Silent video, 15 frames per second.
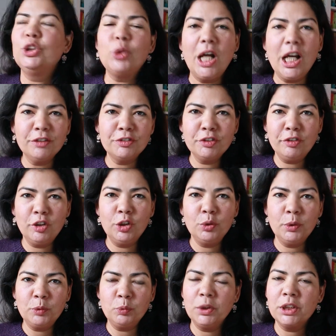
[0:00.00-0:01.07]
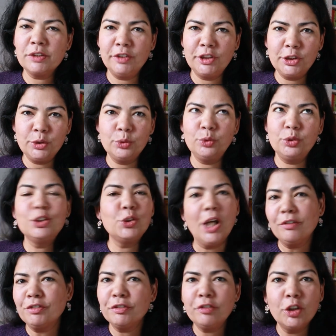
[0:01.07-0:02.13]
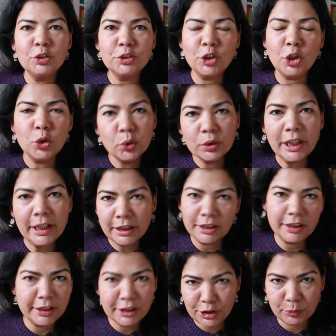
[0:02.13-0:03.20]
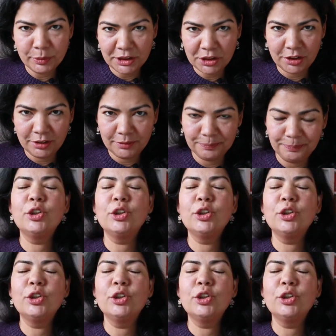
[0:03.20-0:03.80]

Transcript: You have to follow what works for you. You have to follow your own inner intuition.